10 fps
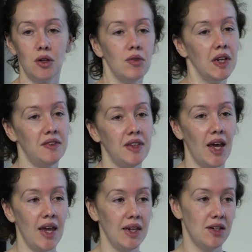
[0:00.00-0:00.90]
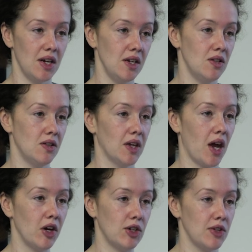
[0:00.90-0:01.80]
don't really see any change to the
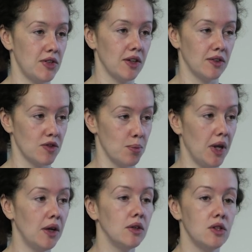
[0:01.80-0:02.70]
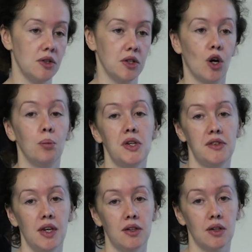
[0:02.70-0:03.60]
characteristics of the plant due to
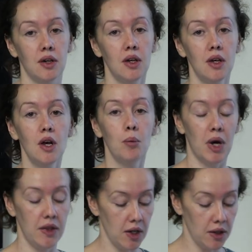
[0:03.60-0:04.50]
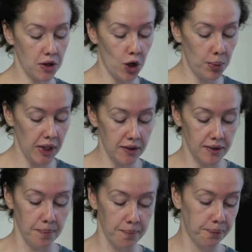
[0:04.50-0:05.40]
compensation by the other
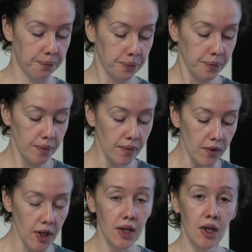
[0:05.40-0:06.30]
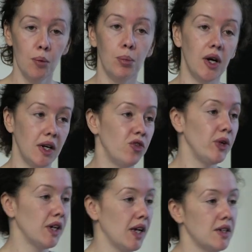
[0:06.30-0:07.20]
copies. But if
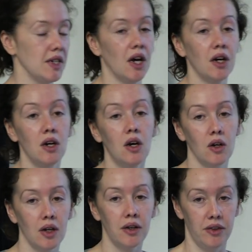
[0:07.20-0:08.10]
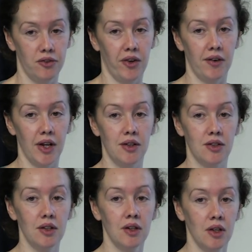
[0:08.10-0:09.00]
we could actually unlock this
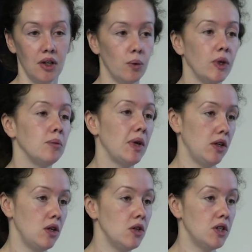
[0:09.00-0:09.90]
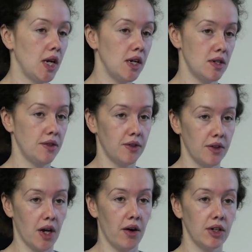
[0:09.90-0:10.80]
variation, we can make huge changes to
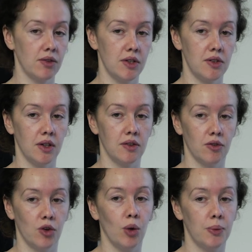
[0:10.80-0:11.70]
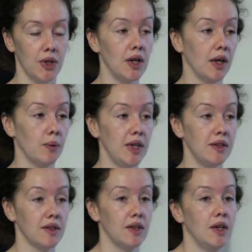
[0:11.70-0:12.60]
the characteristics of crops like wheat,